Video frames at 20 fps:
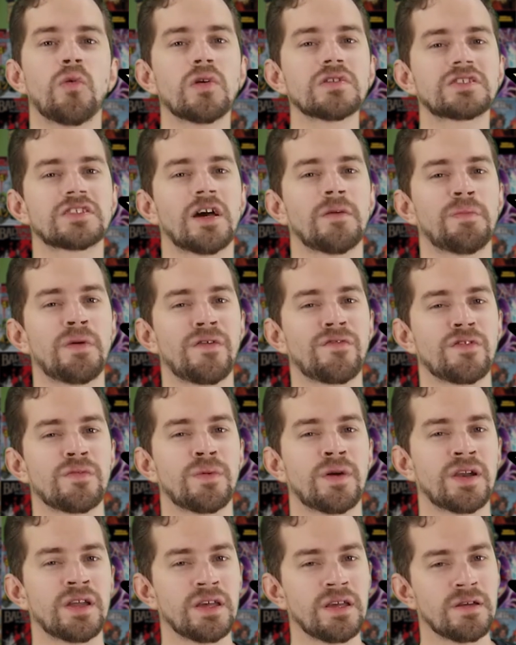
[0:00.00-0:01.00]
What's up,
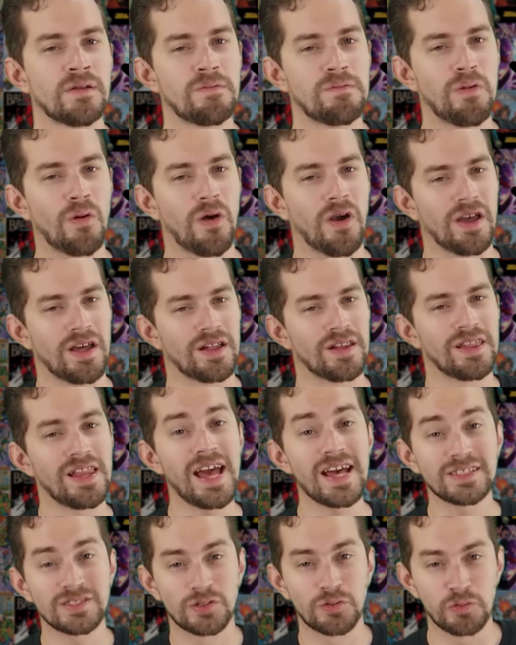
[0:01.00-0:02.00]
everybody? Boy,
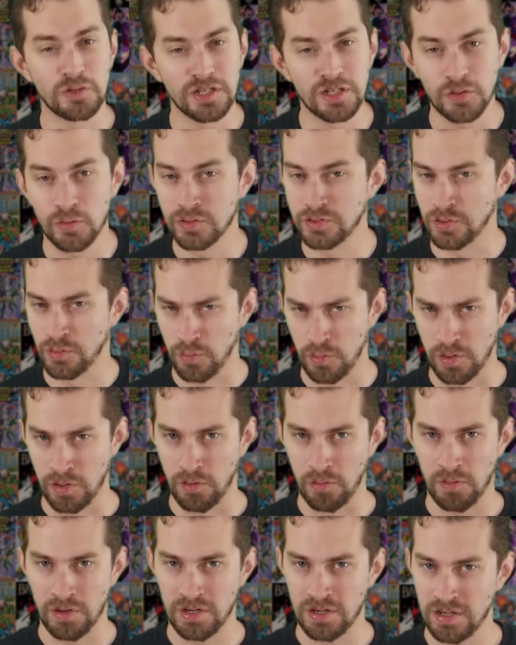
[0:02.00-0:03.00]
last week was a
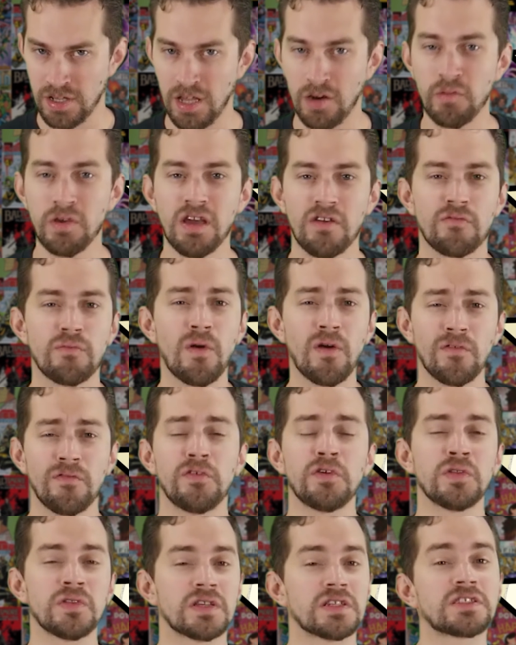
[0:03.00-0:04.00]
whirlwind, and we have more
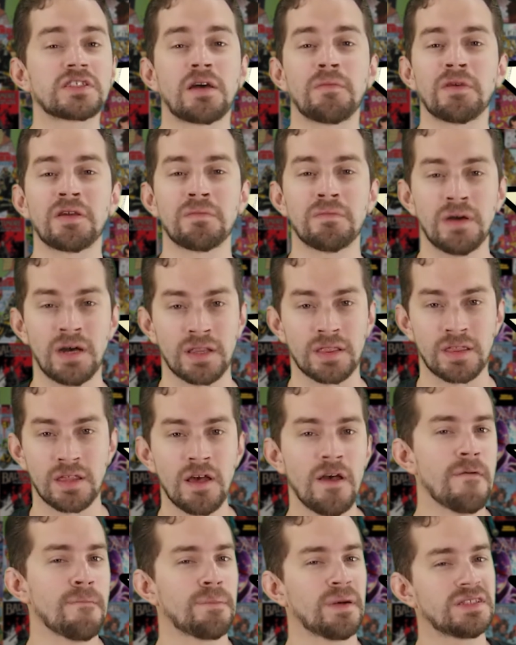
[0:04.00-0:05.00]
for you this coming month.
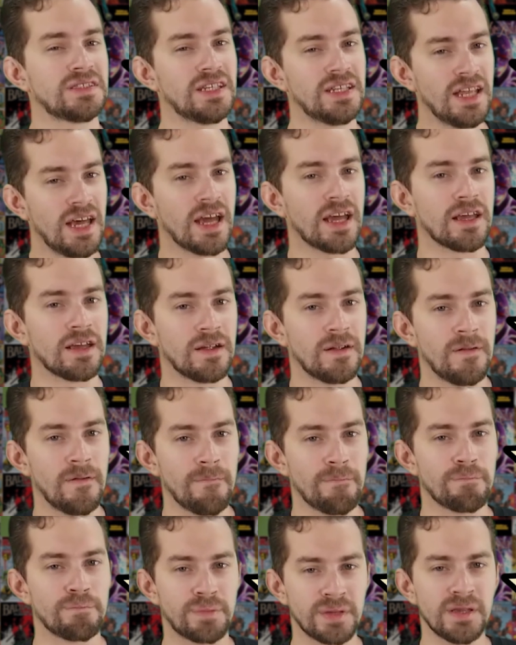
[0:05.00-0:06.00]
But today,
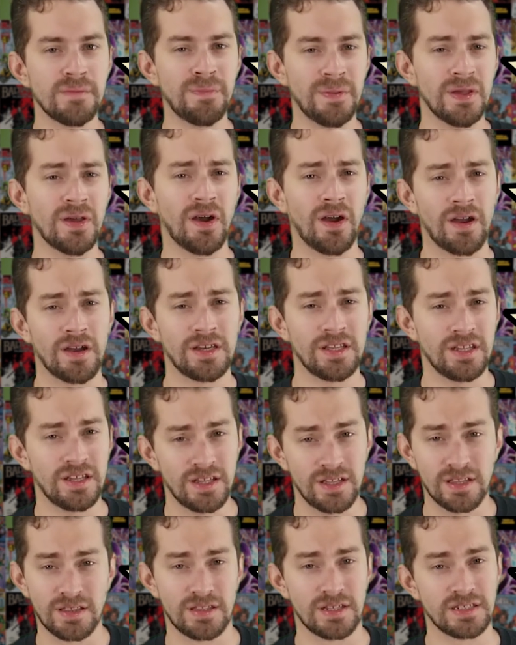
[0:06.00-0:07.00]

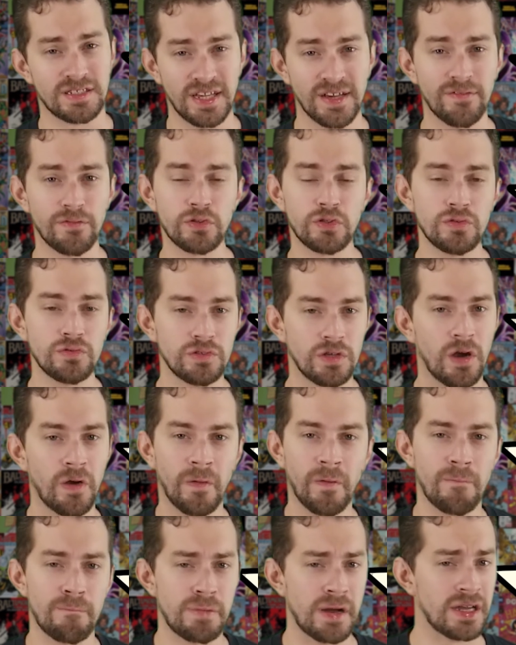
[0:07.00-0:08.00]
BPRD, The Devil You
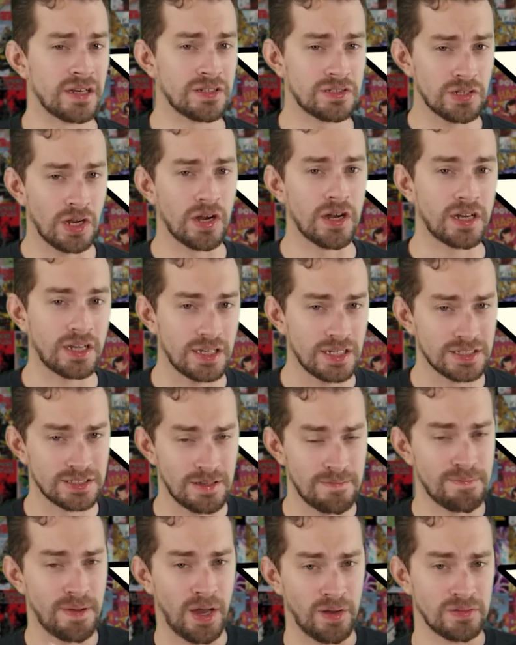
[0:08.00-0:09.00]
Know by Dark, is
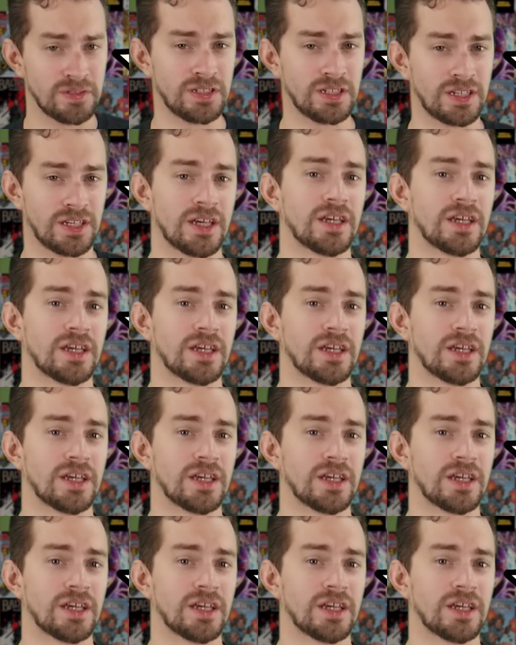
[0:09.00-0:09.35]
about to